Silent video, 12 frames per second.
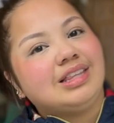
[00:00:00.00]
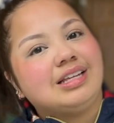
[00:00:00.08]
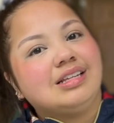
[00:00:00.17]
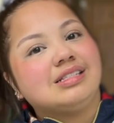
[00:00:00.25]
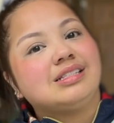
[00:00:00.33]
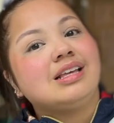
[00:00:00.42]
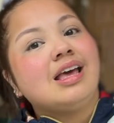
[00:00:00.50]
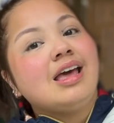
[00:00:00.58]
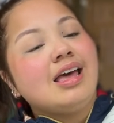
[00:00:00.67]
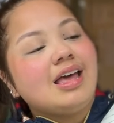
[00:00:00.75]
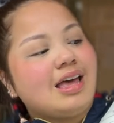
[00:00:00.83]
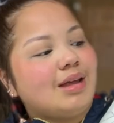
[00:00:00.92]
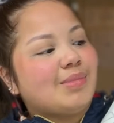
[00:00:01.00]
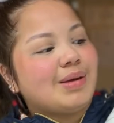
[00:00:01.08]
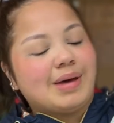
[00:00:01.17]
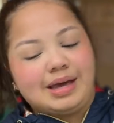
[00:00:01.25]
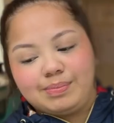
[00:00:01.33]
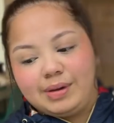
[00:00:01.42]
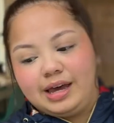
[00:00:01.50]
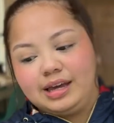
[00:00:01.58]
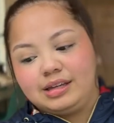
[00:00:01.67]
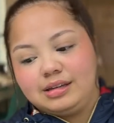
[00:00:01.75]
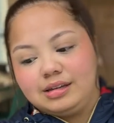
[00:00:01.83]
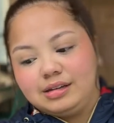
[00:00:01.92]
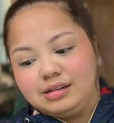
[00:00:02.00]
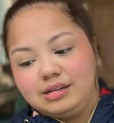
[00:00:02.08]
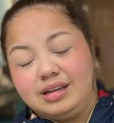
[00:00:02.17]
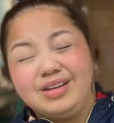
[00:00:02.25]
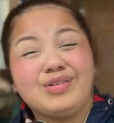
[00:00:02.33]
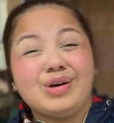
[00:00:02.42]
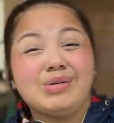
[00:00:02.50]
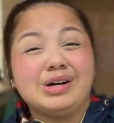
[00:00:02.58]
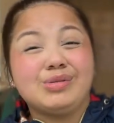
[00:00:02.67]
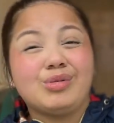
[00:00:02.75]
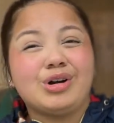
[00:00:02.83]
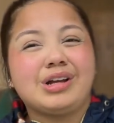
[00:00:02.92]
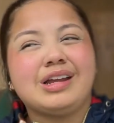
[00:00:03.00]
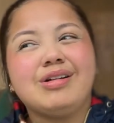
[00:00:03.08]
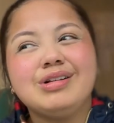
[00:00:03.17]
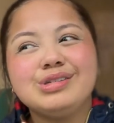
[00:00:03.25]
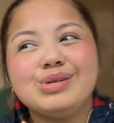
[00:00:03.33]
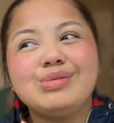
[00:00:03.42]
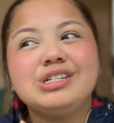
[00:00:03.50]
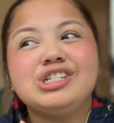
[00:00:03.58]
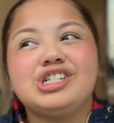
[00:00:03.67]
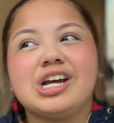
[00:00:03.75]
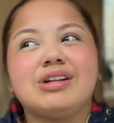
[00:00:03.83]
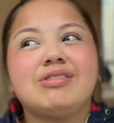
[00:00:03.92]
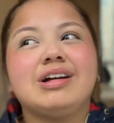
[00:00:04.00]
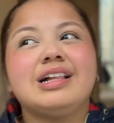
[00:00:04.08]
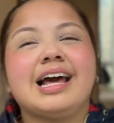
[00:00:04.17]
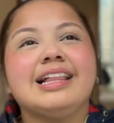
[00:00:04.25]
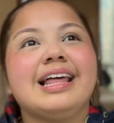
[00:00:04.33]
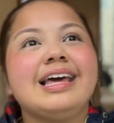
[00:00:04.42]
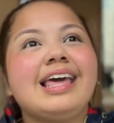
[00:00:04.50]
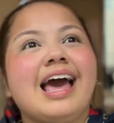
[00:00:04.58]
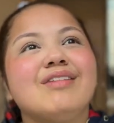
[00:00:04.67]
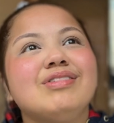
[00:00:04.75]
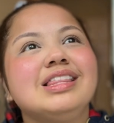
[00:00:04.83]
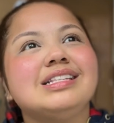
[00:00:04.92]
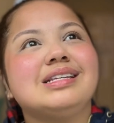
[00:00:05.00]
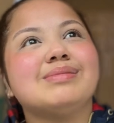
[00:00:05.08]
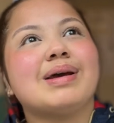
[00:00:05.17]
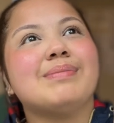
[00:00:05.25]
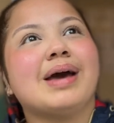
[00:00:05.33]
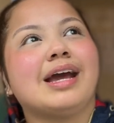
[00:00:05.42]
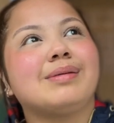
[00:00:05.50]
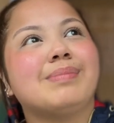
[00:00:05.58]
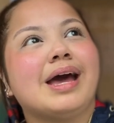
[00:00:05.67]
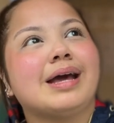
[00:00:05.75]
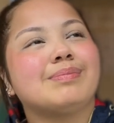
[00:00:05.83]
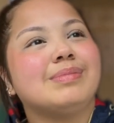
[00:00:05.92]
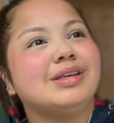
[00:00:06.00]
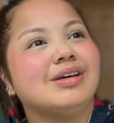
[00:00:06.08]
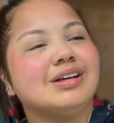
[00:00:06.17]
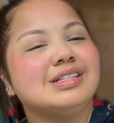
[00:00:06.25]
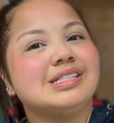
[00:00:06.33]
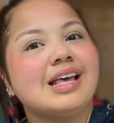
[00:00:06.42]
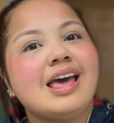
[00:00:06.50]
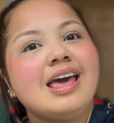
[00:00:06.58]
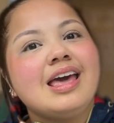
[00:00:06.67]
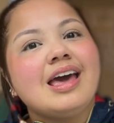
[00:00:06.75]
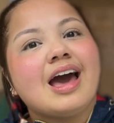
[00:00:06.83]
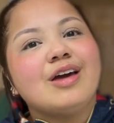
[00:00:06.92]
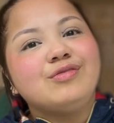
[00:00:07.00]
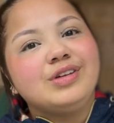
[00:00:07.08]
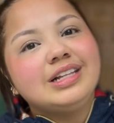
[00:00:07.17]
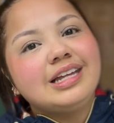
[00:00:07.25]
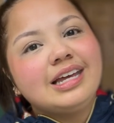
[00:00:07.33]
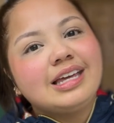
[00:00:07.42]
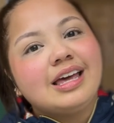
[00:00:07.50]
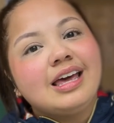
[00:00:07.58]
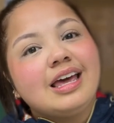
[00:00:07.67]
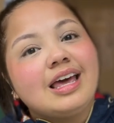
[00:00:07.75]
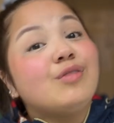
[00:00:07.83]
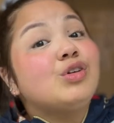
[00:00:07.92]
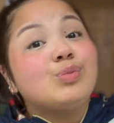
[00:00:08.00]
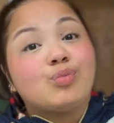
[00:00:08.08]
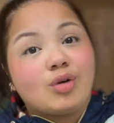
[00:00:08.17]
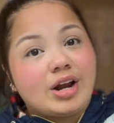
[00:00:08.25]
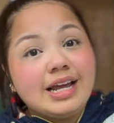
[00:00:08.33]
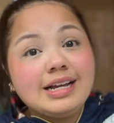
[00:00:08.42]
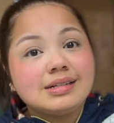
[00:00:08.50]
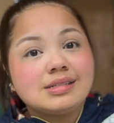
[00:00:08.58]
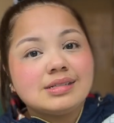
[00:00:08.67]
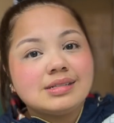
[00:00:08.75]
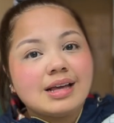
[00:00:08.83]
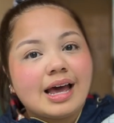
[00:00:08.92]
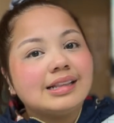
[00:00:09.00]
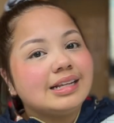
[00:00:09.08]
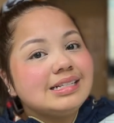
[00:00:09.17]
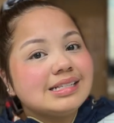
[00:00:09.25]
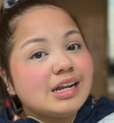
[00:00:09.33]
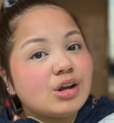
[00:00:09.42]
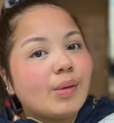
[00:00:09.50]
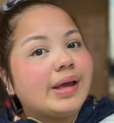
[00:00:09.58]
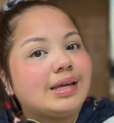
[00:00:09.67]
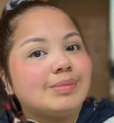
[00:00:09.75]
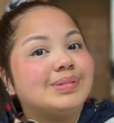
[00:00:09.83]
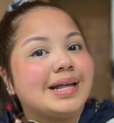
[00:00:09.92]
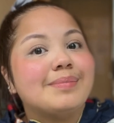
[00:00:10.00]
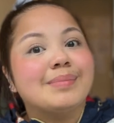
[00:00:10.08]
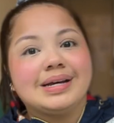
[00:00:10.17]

these in my backpack if I want to work. And also in general, I like having this in my backpack because I feel like if it breaks, at least I know I can blame